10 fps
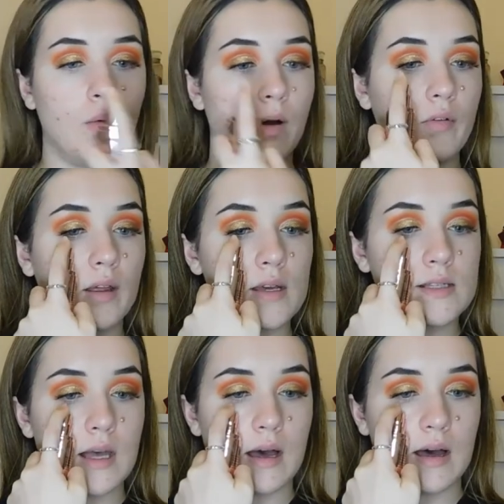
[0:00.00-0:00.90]
Oh, I
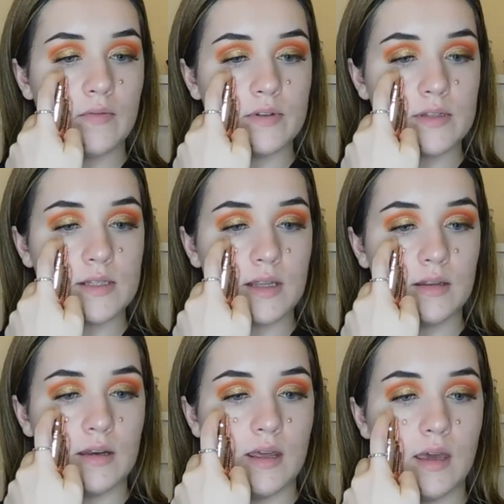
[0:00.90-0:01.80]
realise that I haven't
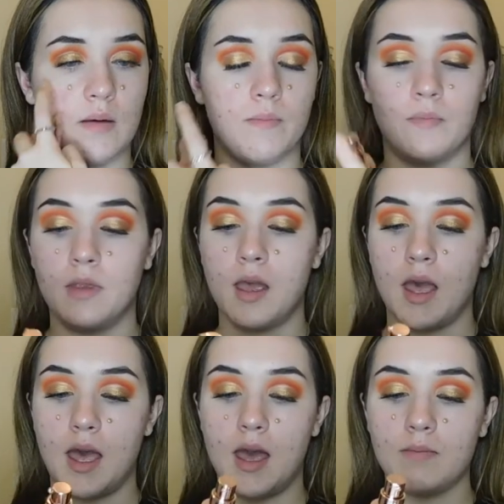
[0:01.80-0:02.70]
said the name.
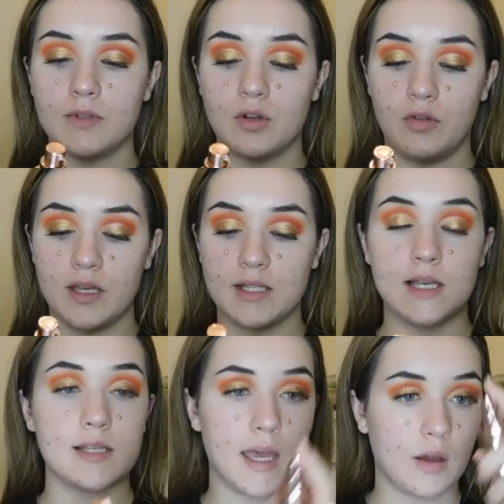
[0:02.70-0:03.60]
So this
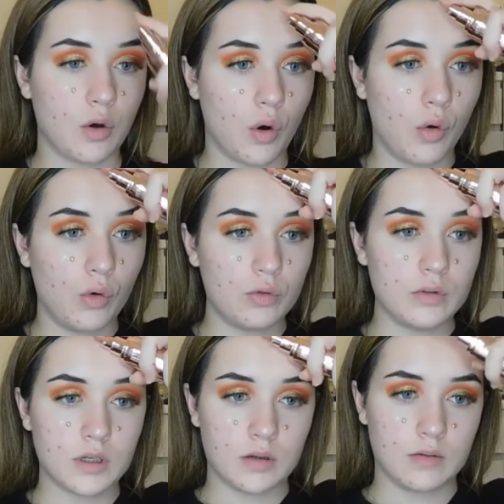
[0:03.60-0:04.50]
is in
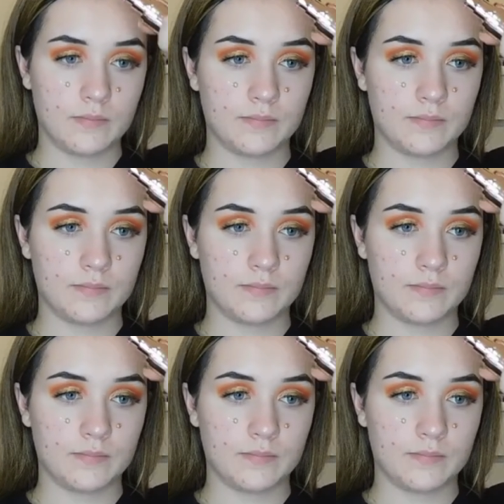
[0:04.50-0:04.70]
gold.